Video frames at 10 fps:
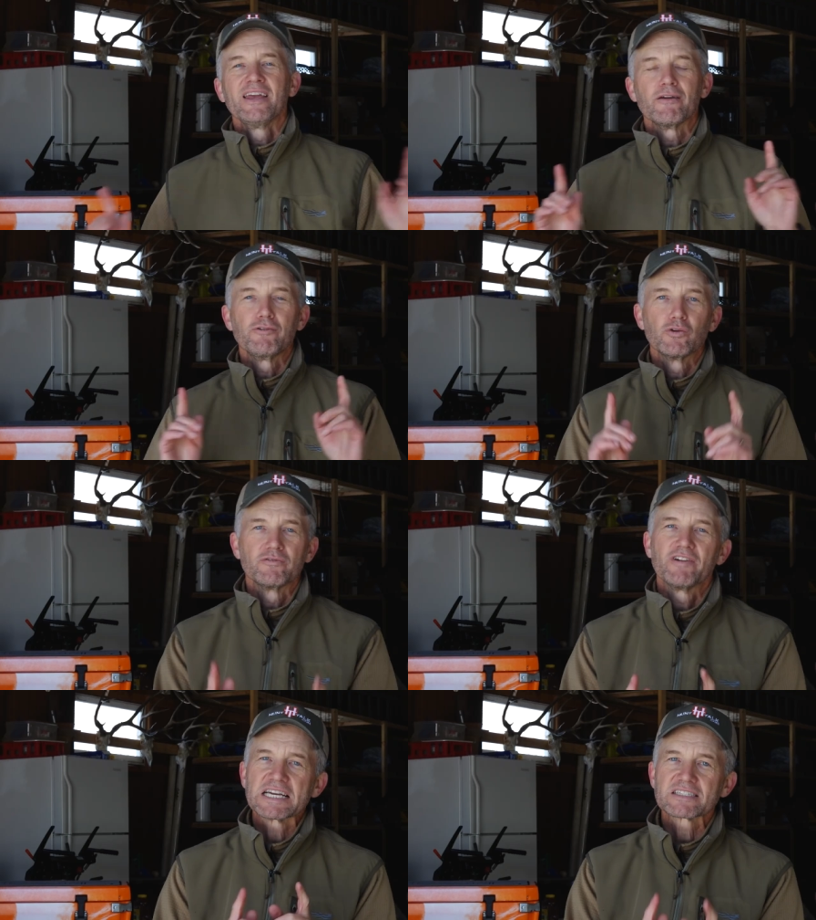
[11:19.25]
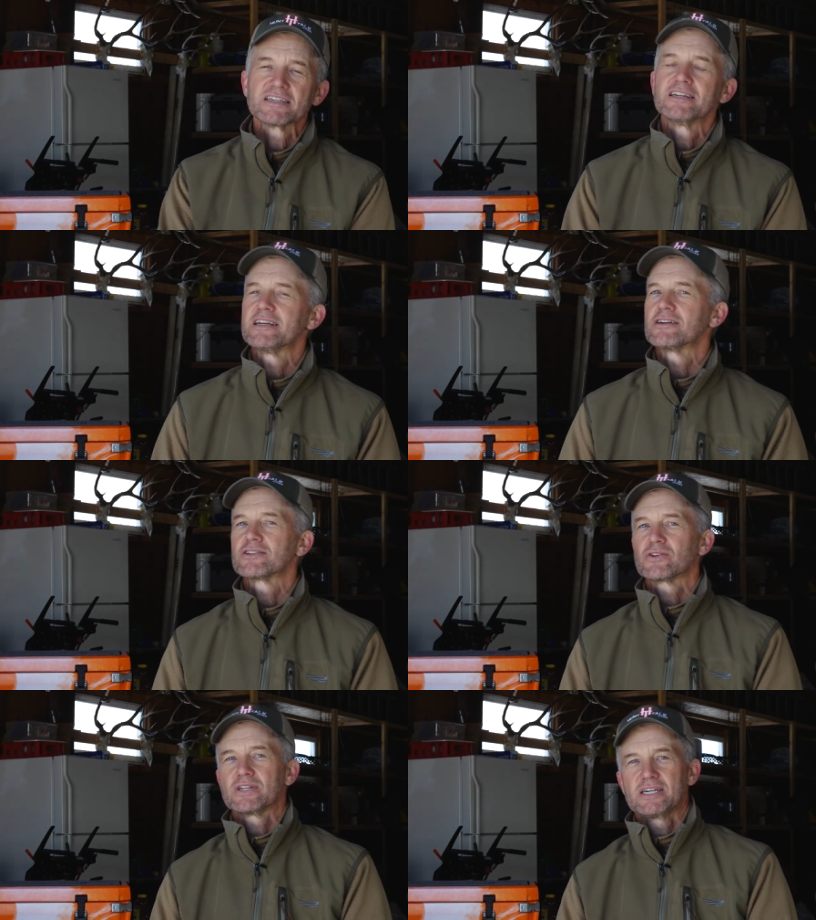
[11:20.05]
if you invest in an
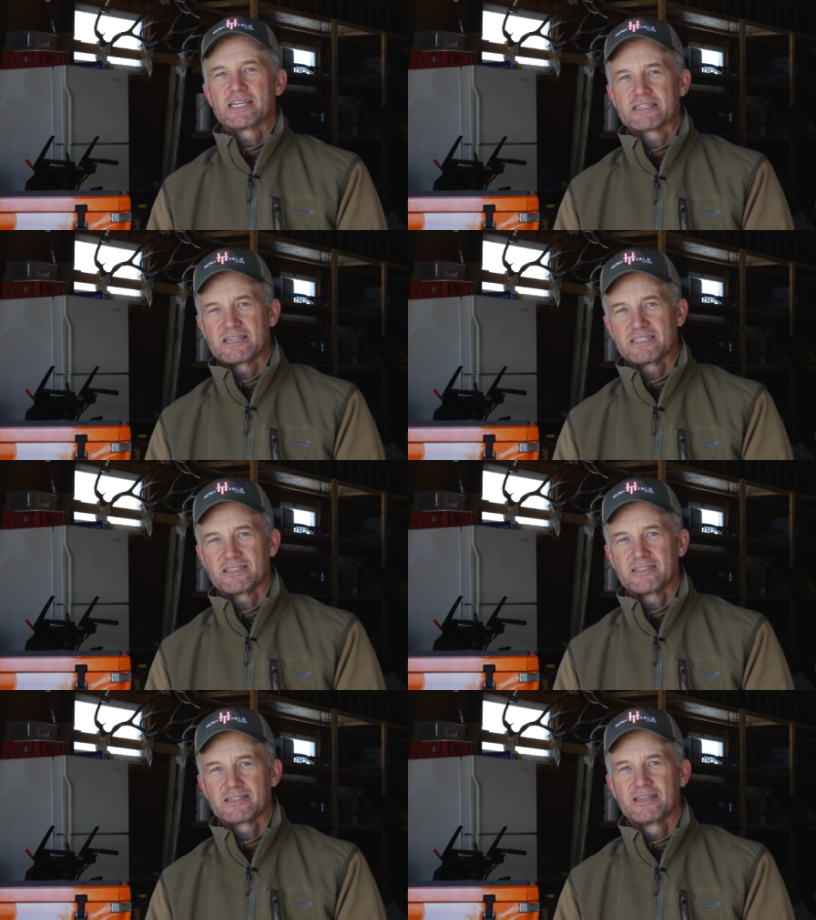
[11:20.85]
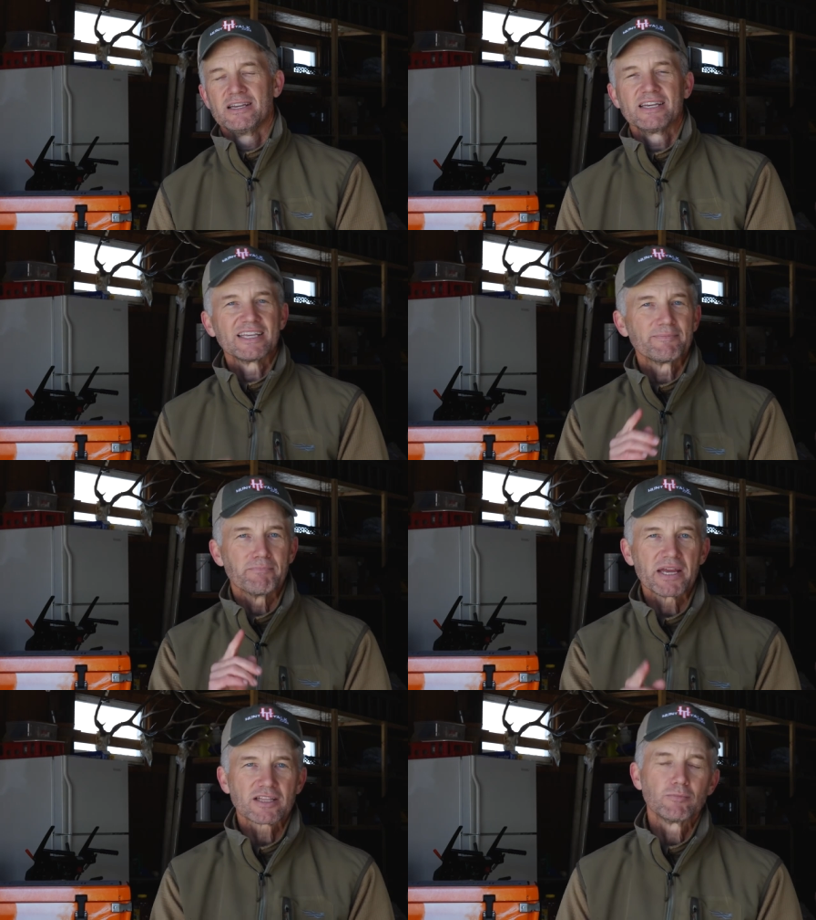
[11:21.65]
Arizona hunting license,
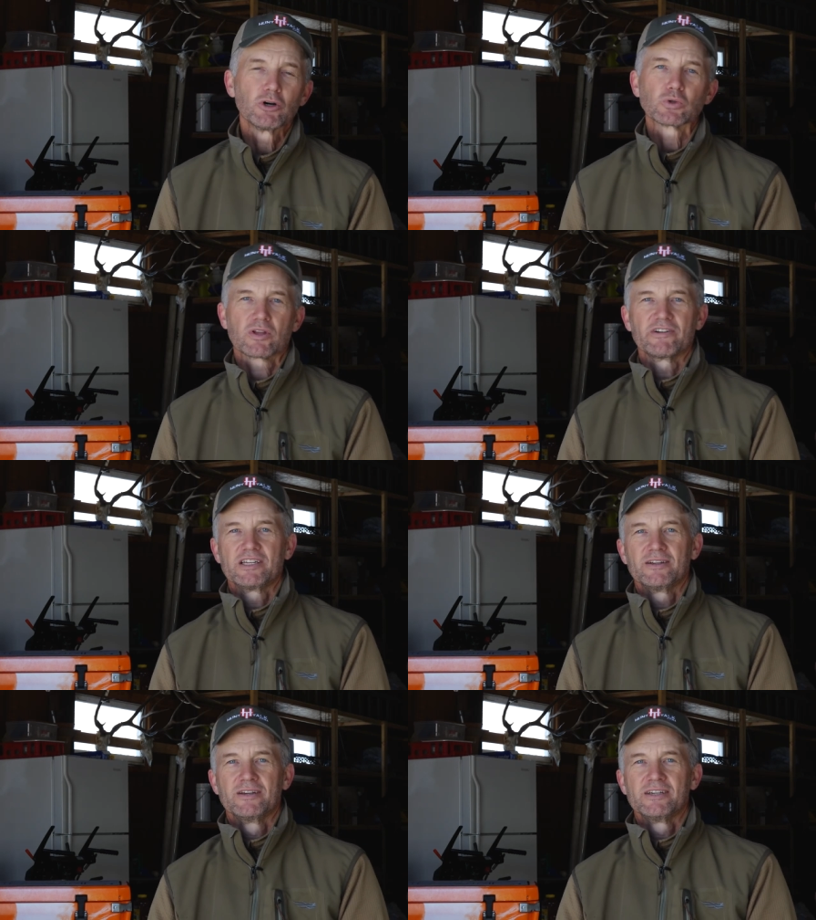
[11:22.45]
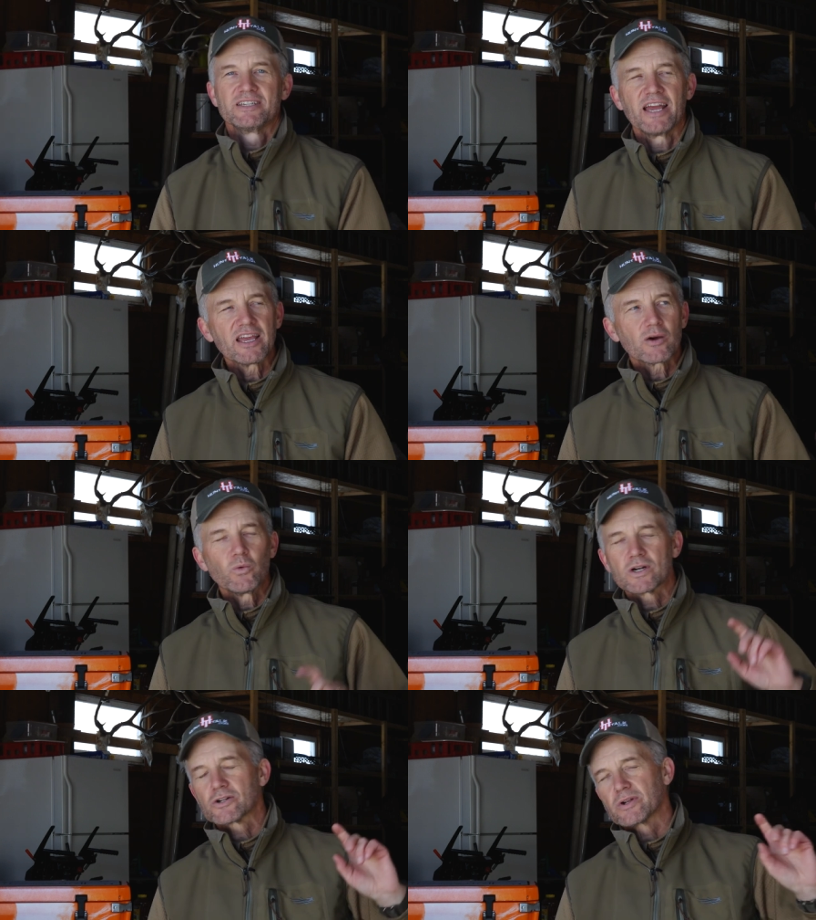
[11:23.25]
make the most of it. Take a
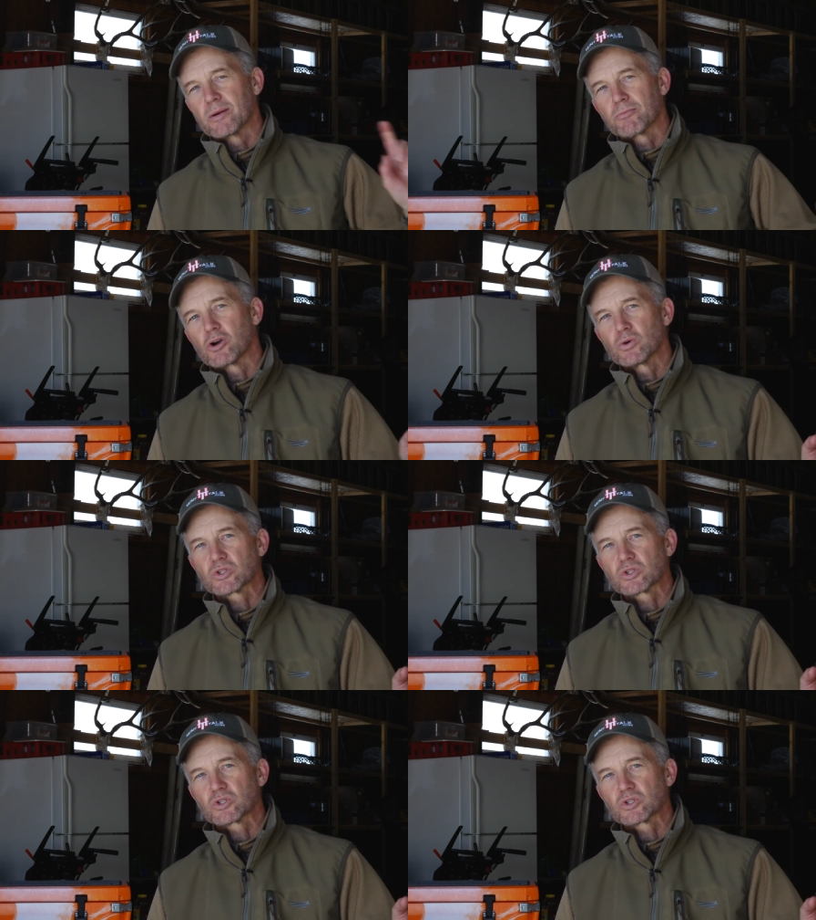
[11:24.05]
winter trip, go